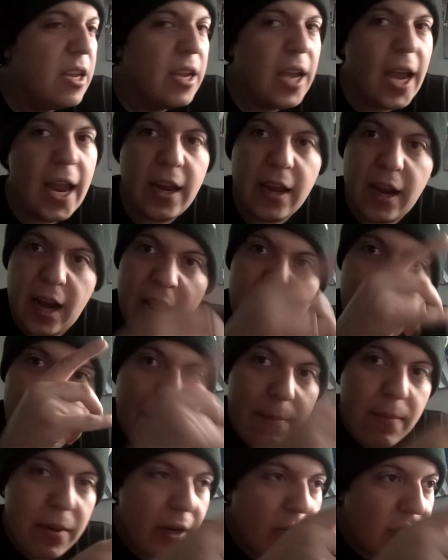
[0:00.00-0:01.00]
And, and
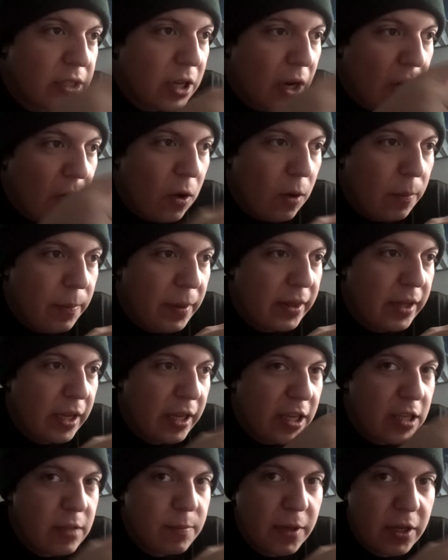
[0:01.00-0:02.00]
I better start hoping
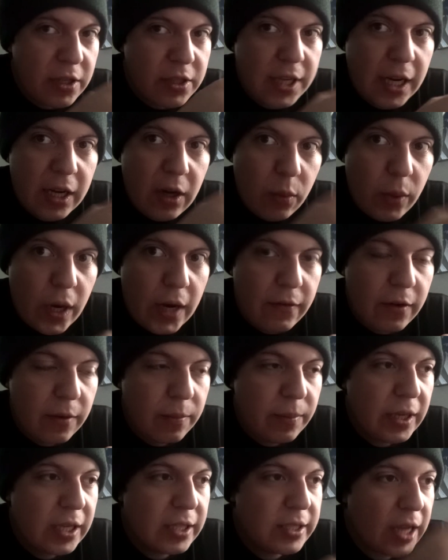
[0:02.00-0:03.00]
that he's better sign a waiver
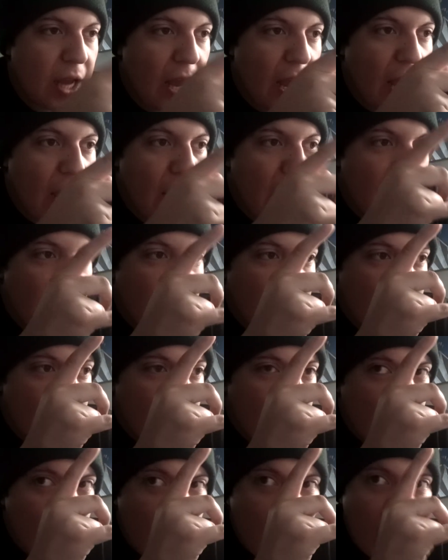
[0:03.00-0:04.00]
because
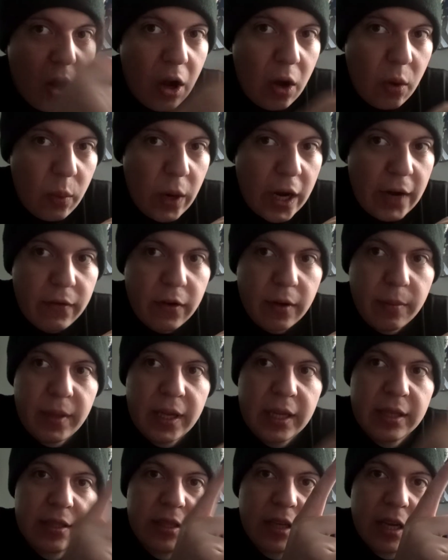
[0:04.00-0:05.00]
a waiver
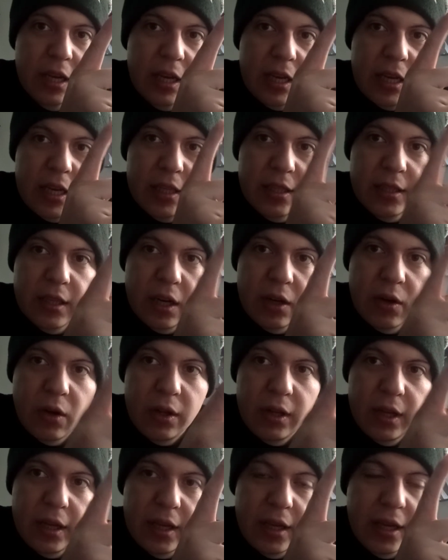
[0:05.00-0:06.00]
means he's going to
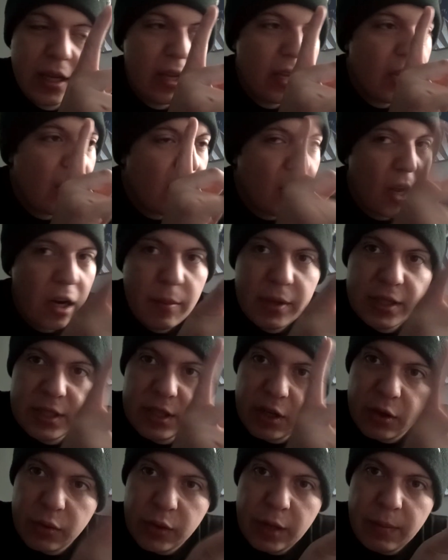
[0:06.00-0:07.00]
call anonymous
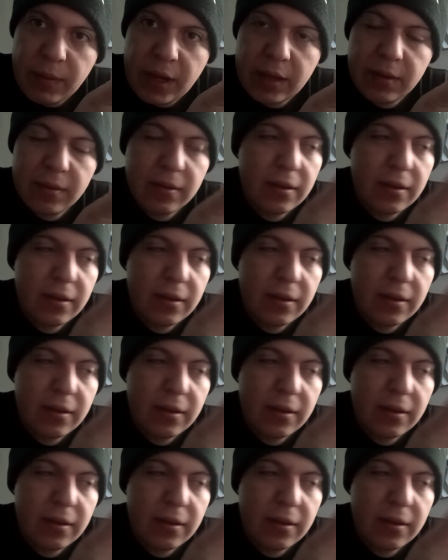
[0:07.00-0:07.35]
an agreement,